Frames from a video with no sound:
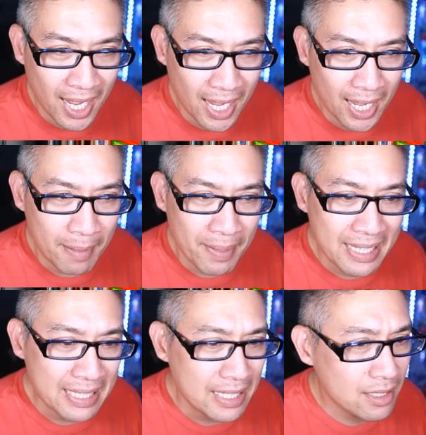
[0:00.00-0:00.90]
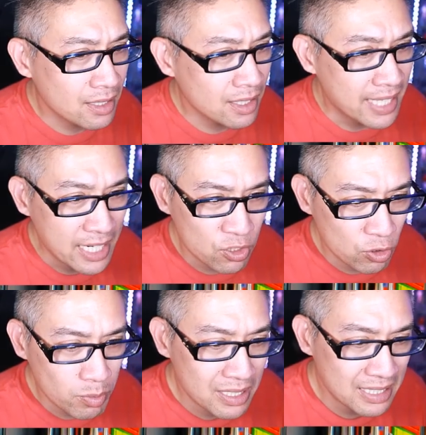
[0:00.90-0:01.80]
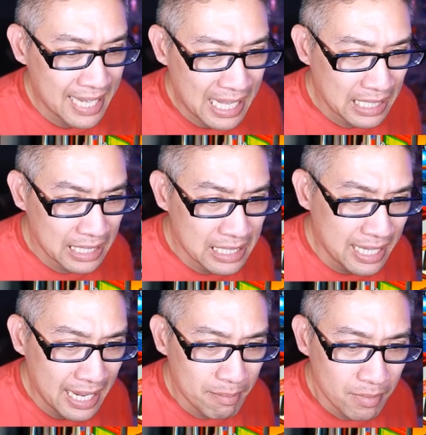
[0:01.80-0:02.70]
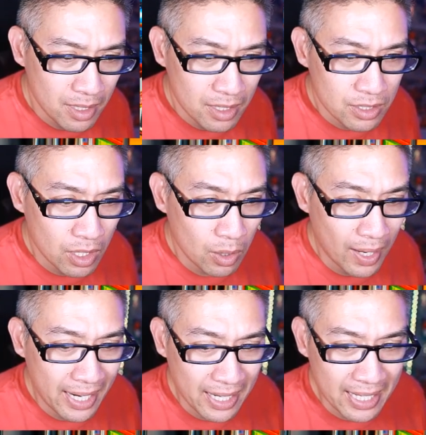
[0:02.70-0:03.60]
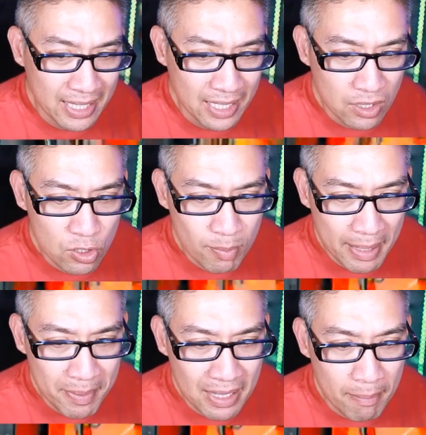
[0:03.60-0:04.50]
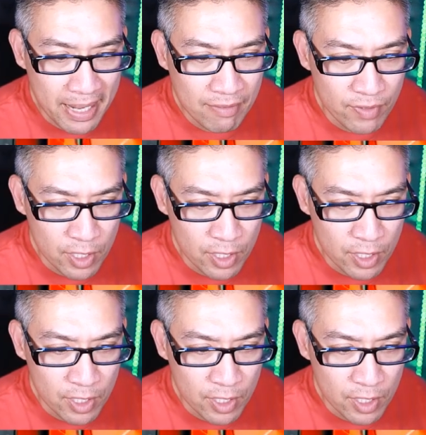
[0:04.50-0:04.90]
I think the Danger Room is exactly the same. So I think those might be the main